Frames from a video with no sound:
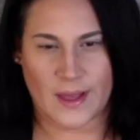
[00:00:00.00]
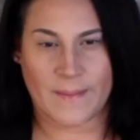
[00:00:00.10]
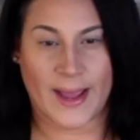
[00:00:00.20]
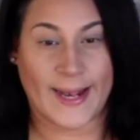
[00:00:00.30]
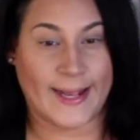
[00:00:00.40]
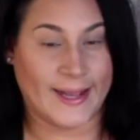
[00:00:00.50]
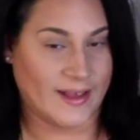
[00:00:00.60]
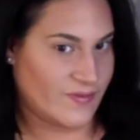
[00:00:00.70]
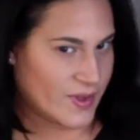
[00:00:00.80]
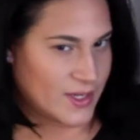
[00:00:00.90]
that might
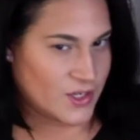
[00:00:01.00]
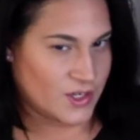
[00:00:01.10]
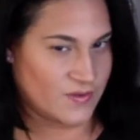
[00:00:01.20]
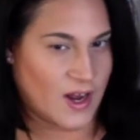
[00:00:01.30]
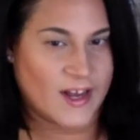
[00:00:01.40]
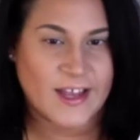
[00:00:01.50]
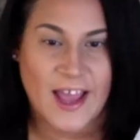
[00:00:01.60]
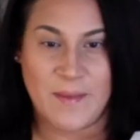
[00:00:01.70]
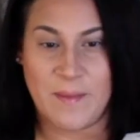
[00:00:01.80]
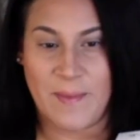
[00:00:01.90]
live under a rock
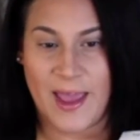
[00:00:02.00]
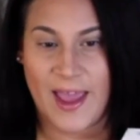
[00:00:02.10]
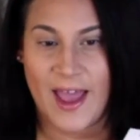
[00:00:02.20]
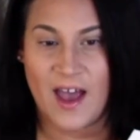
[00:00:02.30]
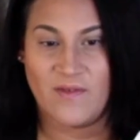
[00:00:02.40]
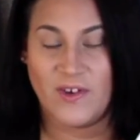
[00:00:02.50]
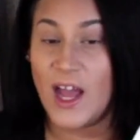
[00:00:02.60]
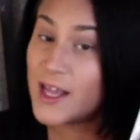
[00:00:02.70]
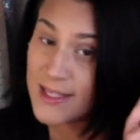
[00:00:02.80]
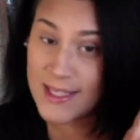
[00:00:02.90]
and may have
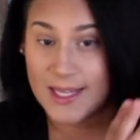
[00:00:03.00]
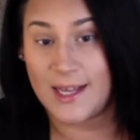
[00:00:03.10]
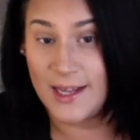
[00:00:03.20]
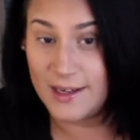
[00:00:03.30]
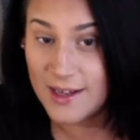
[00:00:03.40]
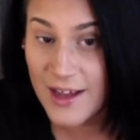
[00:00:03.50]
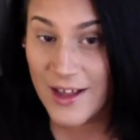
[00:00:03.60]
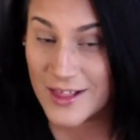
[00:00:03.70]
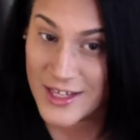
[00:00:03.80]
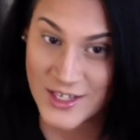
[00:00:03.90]
not seen
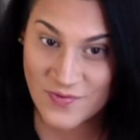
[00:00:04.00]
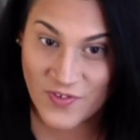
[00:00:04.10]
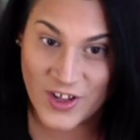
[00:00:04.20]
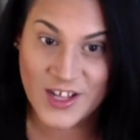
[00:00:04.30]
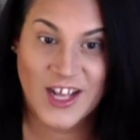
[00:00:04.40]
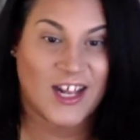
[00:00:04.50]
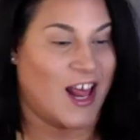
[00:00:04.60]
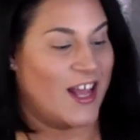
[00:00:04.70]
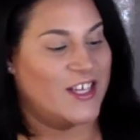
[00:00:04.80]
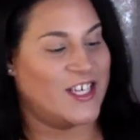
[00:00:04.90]
this Vault
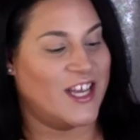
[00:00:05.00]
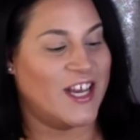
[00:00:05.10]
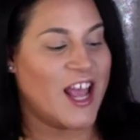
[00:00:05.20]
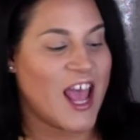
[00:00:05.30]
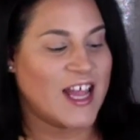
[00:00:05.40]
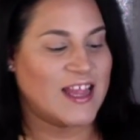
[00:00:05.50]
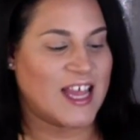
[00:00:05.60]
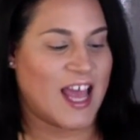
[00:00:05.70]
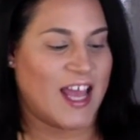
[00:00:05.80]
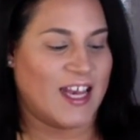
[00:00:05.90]
collection,
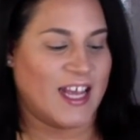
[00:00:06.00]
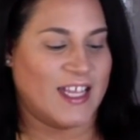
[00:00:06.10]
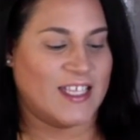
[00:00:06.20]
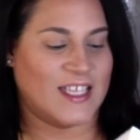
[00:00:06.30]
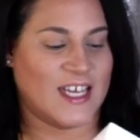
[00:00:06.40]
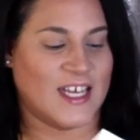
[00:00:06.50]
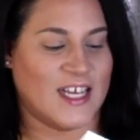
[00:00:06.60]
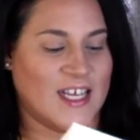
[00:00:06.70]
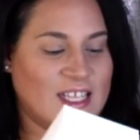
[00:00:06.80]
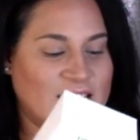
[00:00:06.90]
then it's
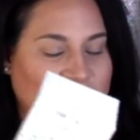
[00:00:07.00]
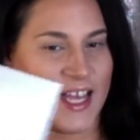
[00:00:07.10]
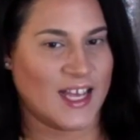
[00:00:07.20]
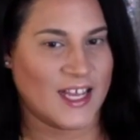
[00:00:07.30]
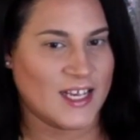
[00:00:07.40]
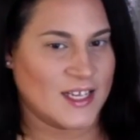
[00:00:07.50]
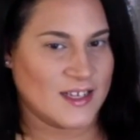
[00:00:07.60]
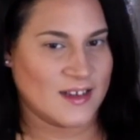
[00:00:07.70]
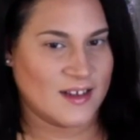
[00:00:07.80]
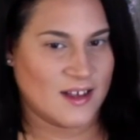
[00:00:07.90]
the
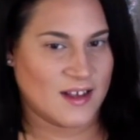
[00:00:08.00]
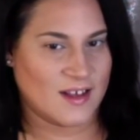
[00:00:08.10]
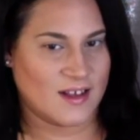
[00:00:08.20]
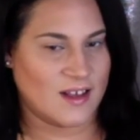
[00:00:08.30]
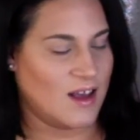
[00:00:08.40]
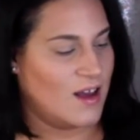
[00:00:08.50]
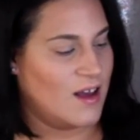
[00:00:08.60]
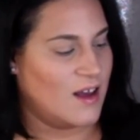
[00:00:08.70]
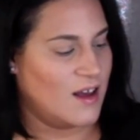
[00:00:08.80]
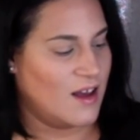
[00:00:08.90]
second
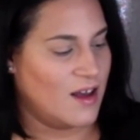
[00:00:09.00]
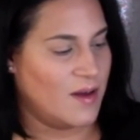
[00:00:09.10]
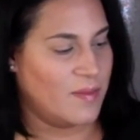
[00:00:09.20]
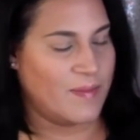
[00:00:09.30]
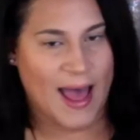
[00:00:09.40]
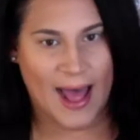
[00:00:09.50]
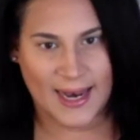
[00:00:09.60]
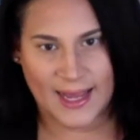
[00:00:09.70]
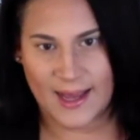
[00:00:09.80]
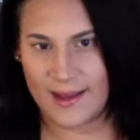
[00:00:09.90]

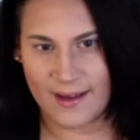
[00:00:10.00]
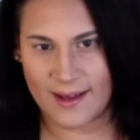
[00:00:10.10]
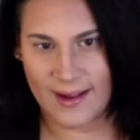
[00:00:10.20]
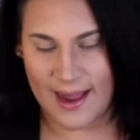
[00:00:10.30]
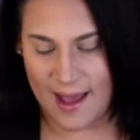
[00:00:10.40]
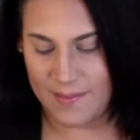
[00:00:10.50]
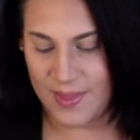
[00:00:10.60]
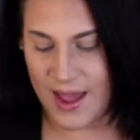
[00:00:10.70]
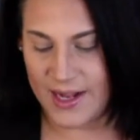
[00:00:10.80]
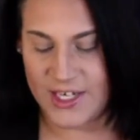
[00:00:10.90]
palette collab
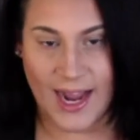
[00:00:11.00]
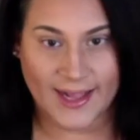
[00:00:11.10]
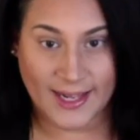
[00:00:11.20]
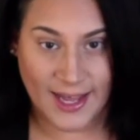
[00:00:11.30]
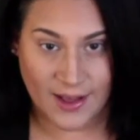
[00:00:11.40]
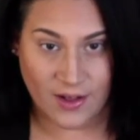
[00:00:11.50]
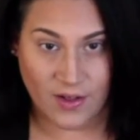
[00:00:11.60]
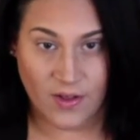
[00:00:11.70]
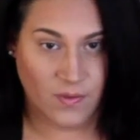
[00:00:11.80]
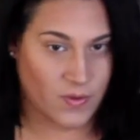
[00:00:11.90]
that Jaclyn Hill